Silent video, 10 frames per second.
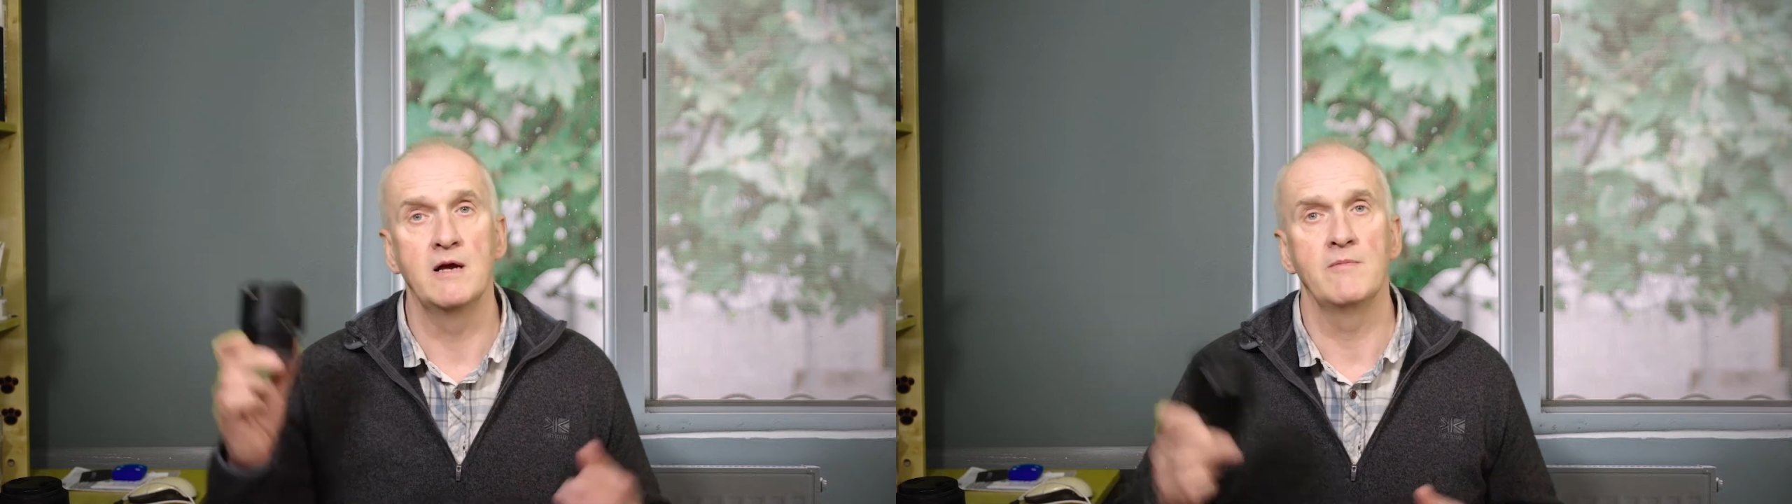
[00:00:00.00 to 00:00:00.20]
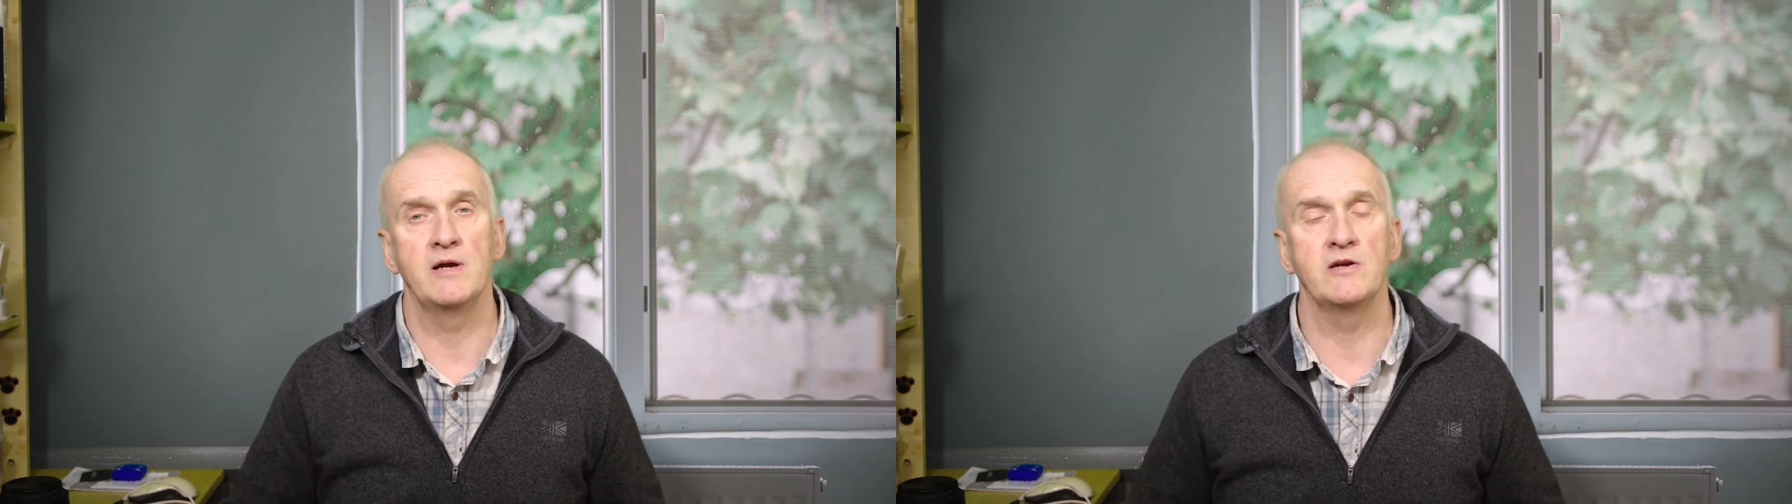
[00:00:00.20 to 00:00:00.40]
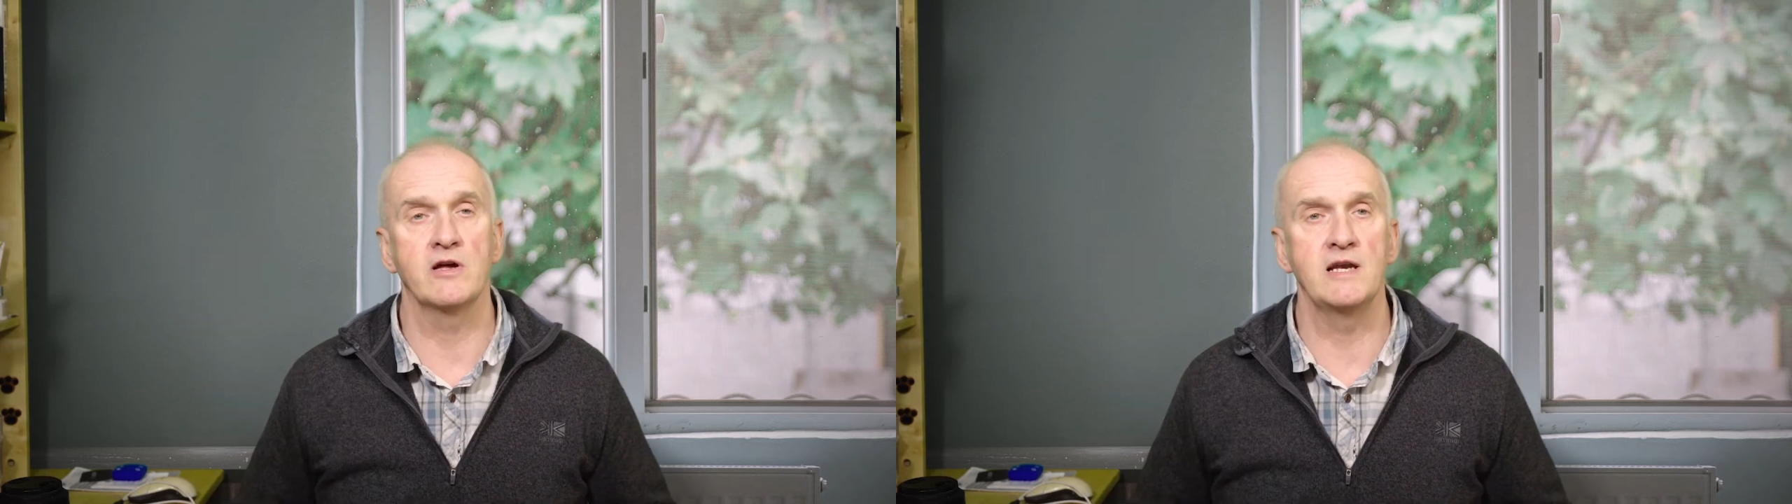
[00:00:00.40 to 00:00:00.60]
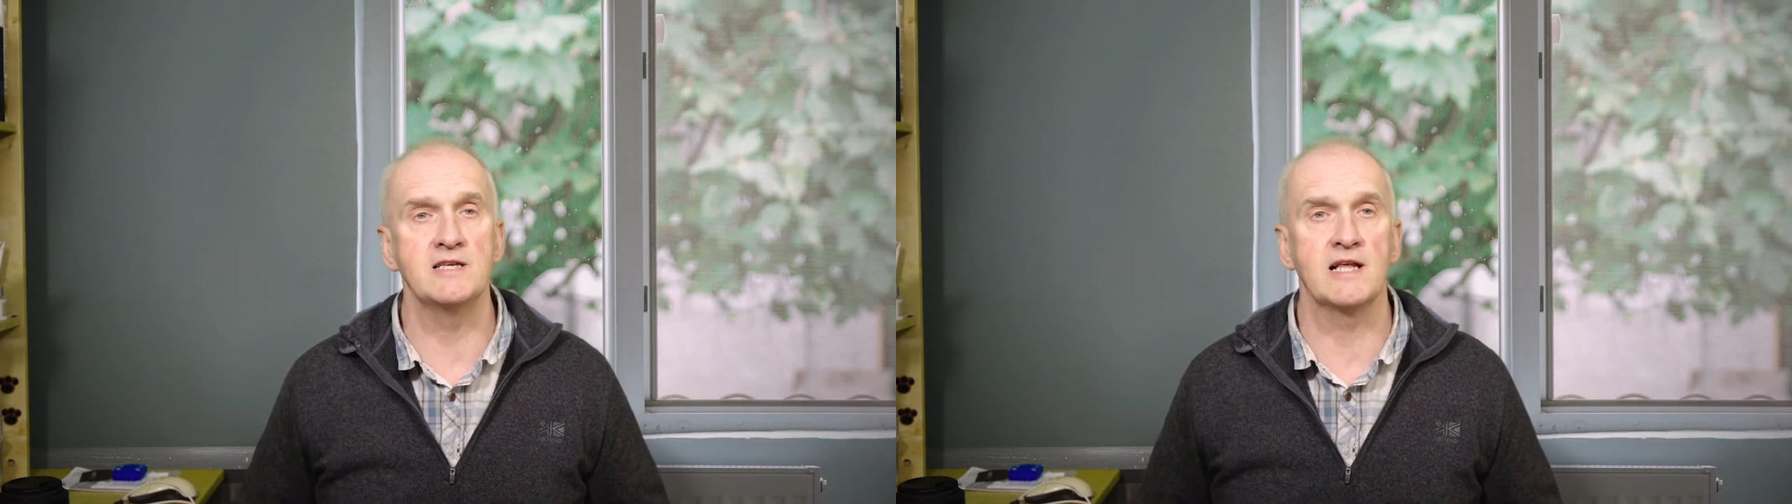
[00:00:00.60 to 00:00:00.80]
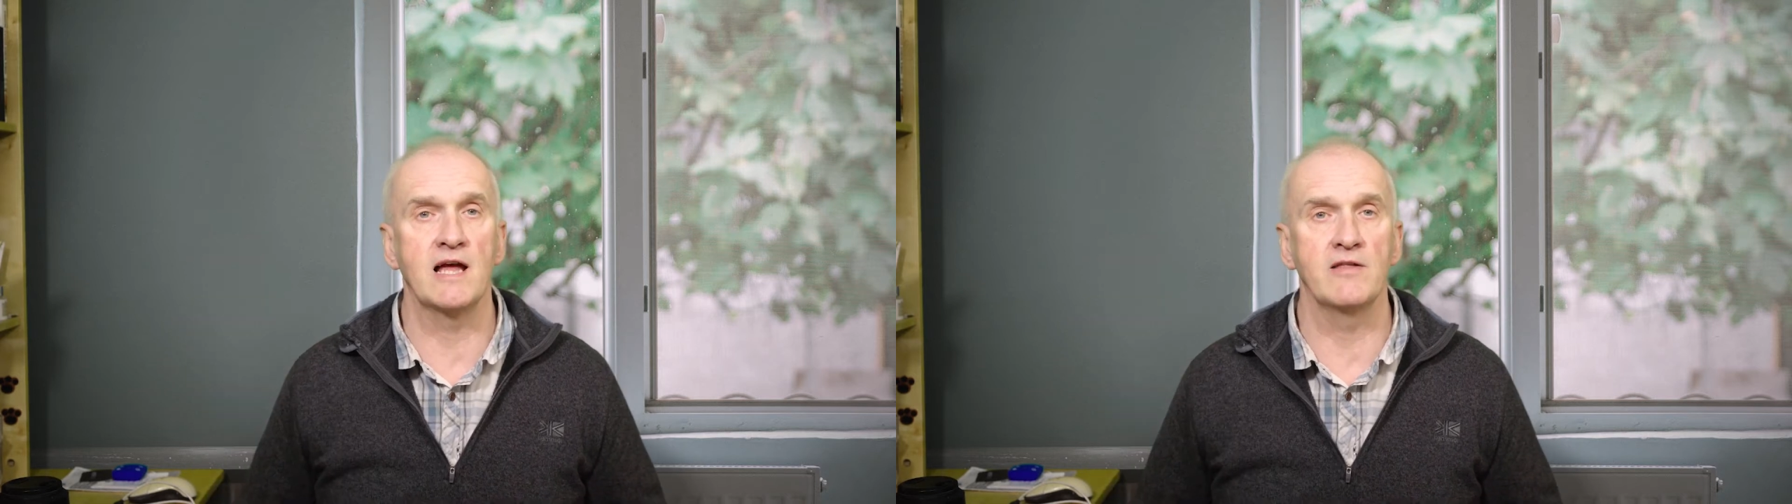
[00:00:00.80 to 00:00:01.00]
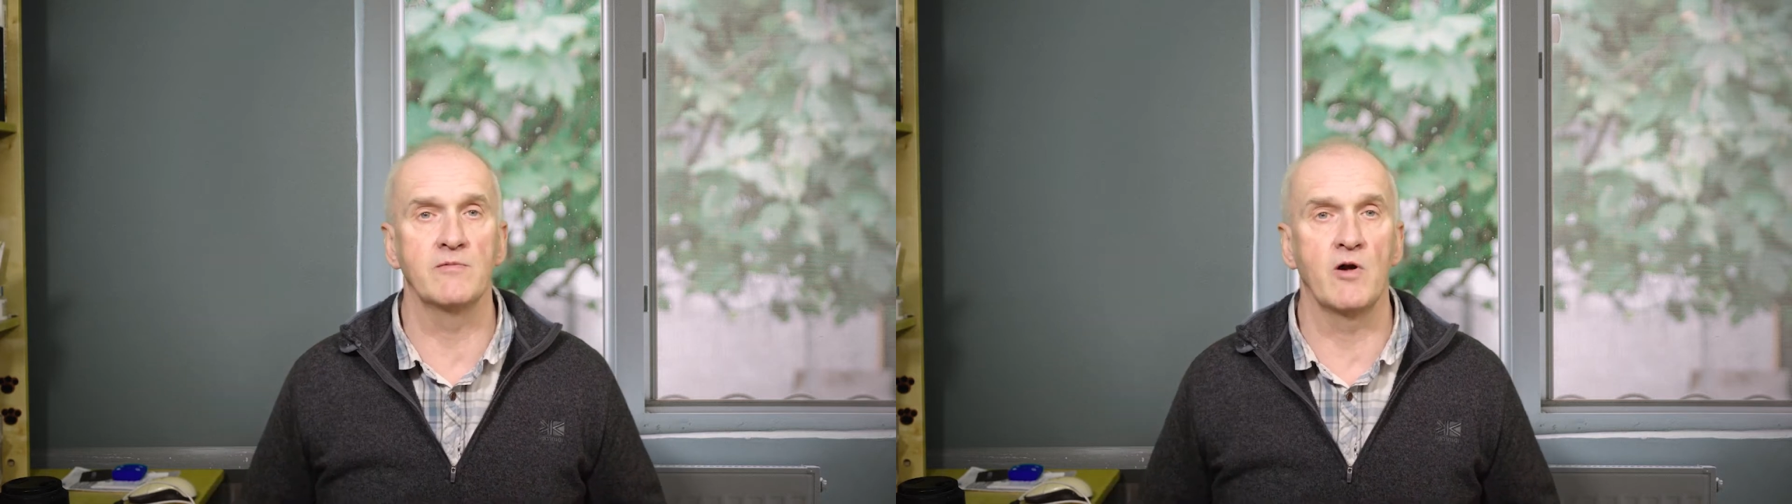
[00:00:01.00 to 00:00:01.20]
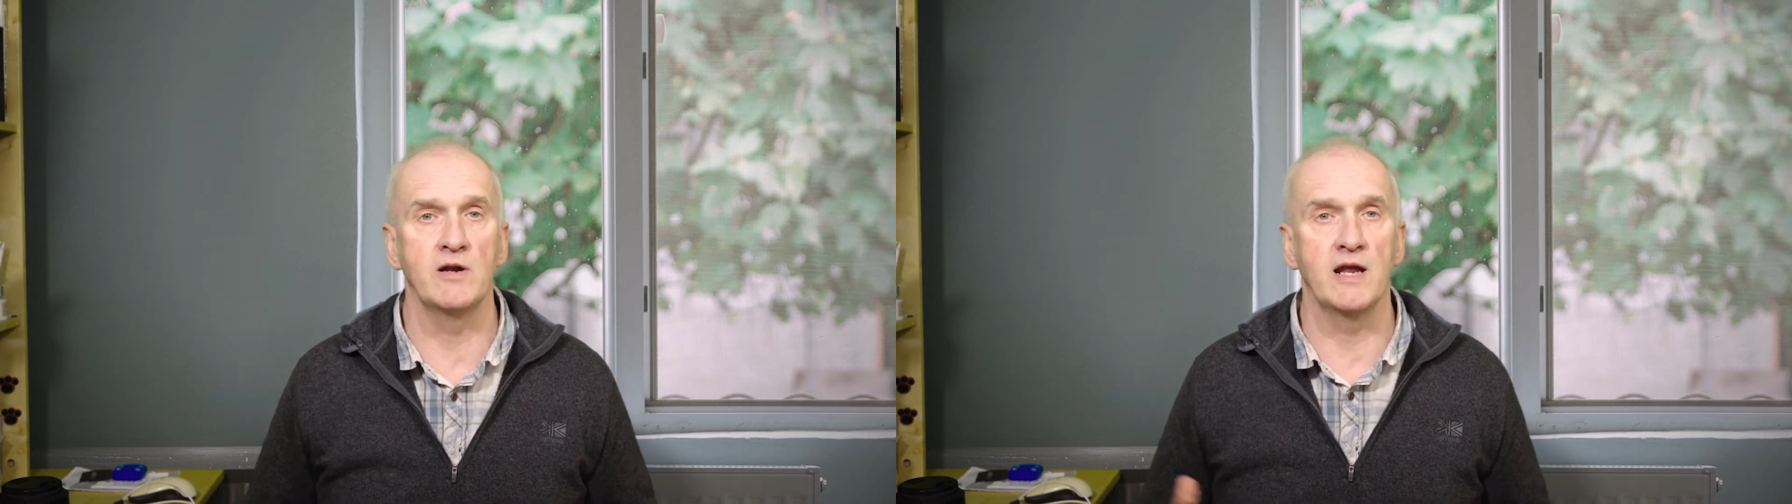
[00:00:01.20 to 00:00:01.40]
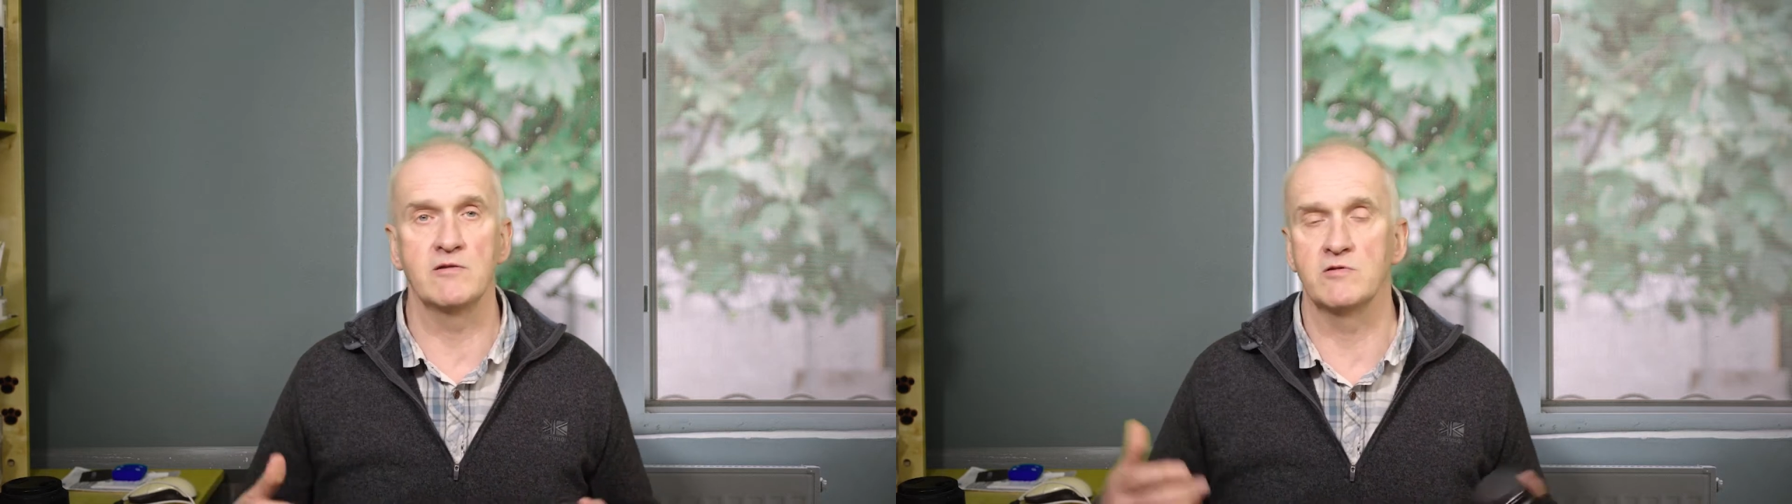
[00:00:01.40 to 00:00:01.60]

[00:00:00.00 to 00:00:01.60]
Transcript: but you can easily get them going down